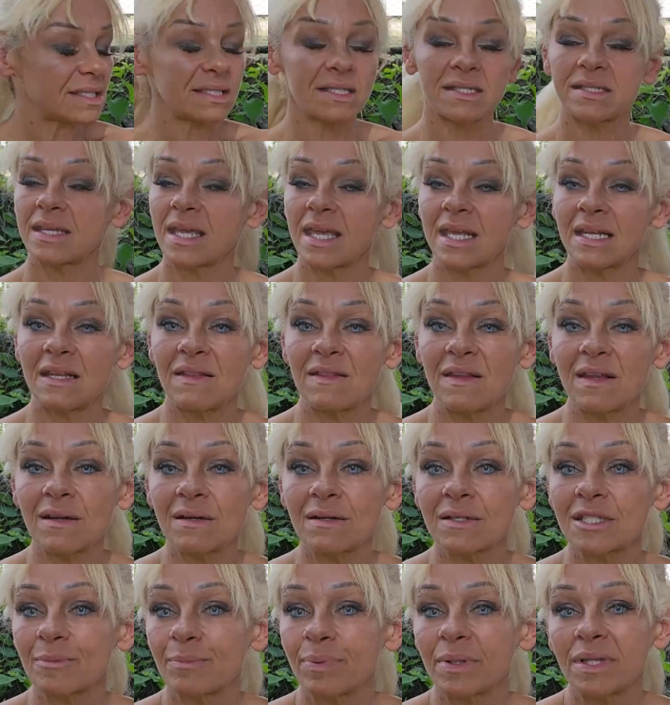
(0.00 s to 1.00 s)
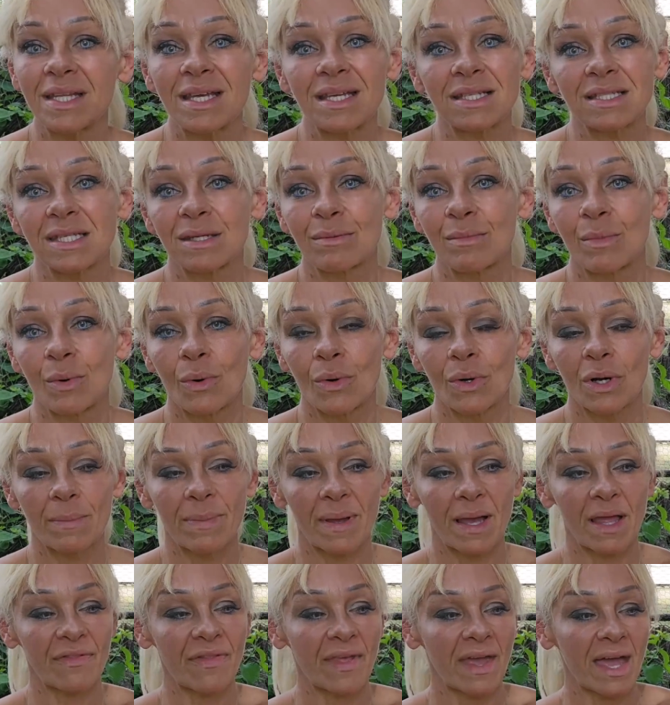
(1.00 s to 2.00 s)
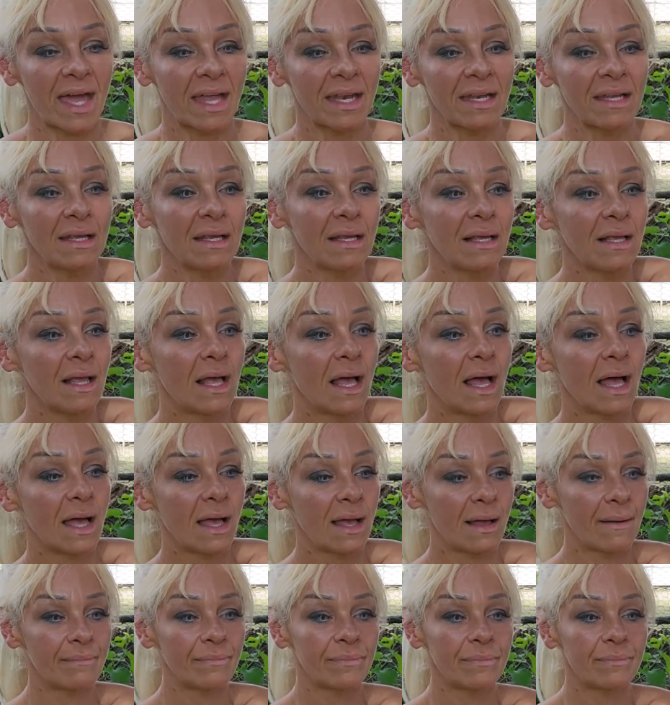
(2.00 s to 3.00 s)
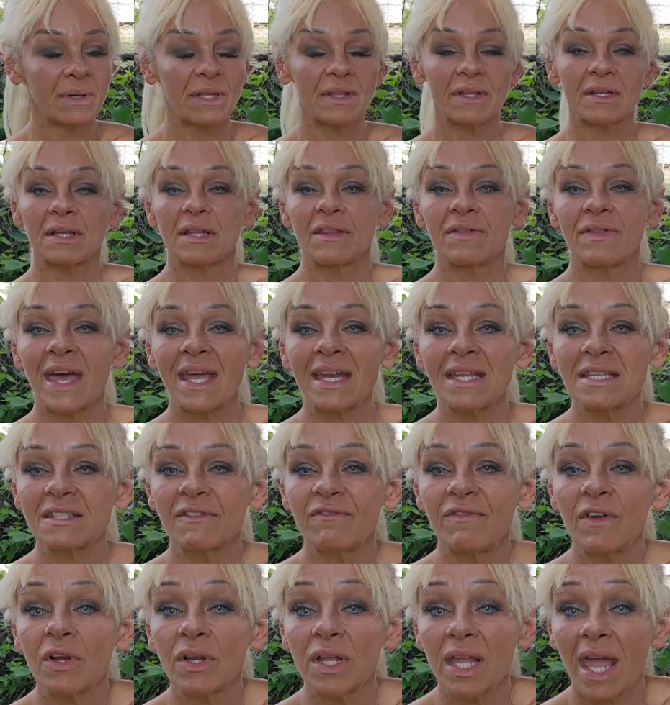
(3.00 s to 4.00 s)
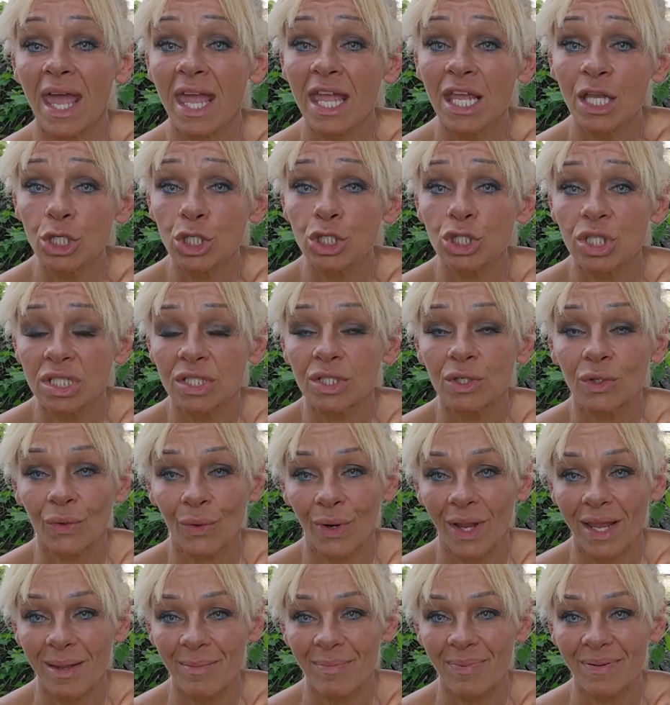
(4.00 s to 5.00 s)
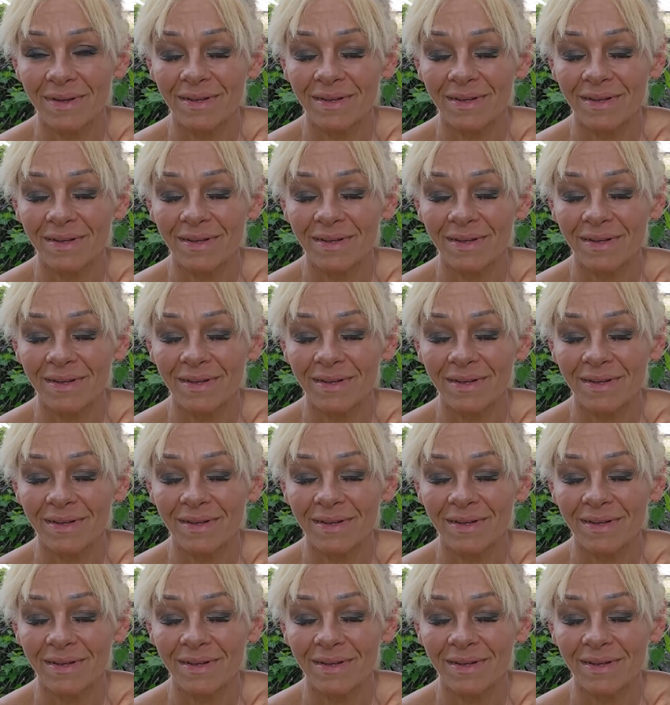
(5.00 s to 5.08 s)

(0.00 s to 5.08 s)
said, and there's plenty more about that, but that is a very ancient grape.